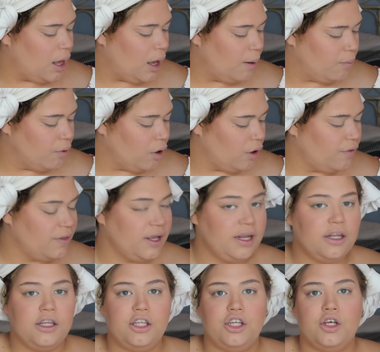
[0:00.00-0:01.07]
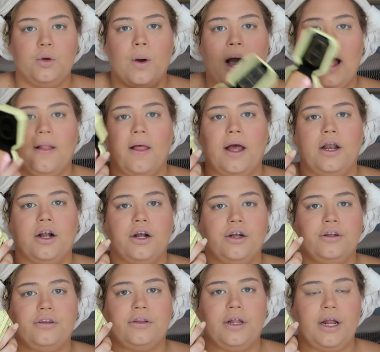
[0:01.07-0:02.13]
I brought these two
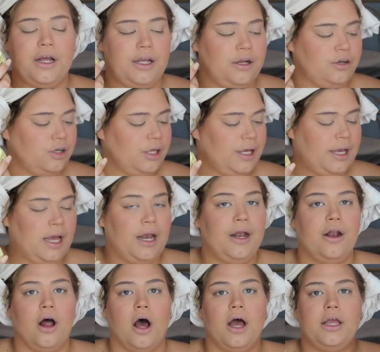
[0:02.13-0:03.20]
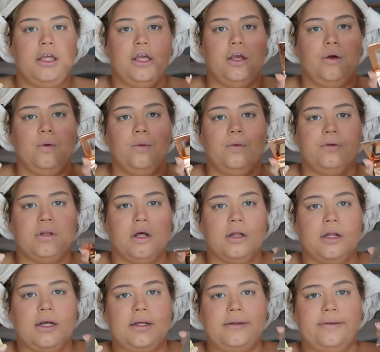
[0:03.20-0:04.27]
highlighters that I usually cannot use
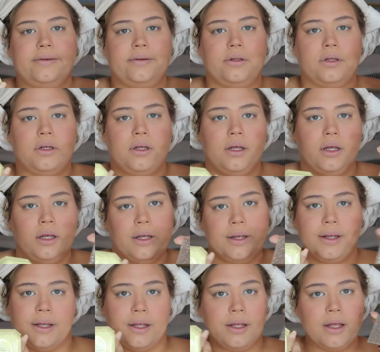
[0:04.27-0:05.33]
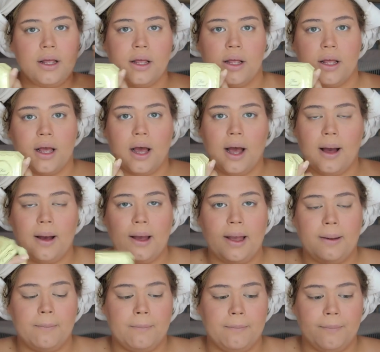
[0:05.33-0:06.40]
unless
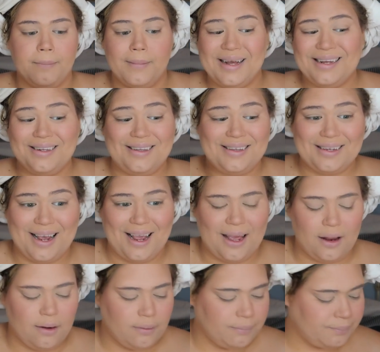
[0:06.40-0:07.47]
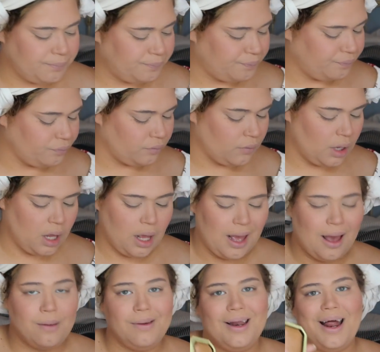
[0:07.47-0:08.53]
I'm tan.
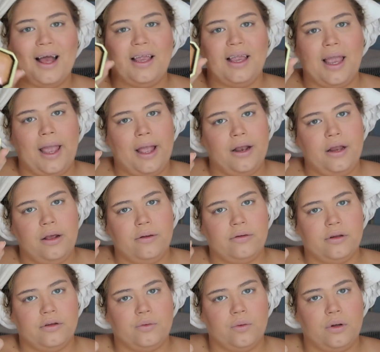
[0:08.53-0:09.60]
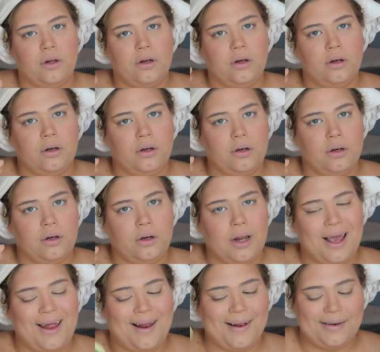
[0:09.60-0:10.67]
I mean, I can use this one,
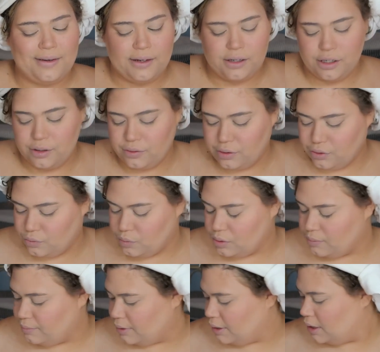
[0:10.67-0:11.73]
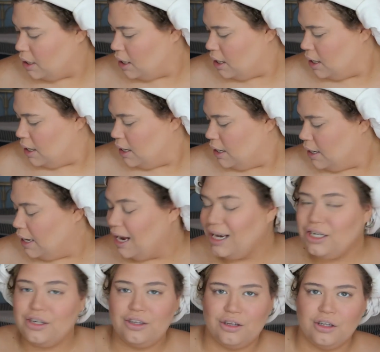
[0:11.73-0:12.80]
and I did use this one, but
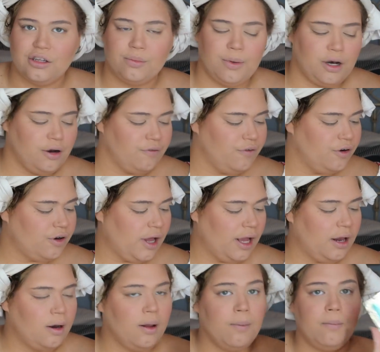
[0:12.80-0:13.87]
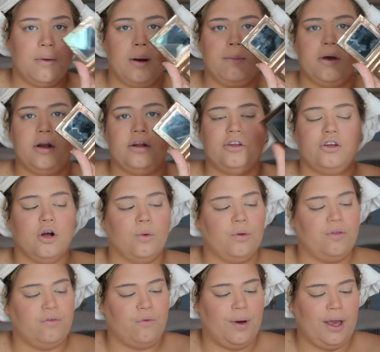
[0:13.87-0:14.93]
it just looks better if you're tan. But I'm gonna start with
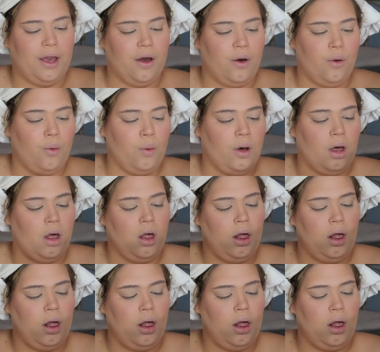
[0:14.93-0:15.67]
Fuego.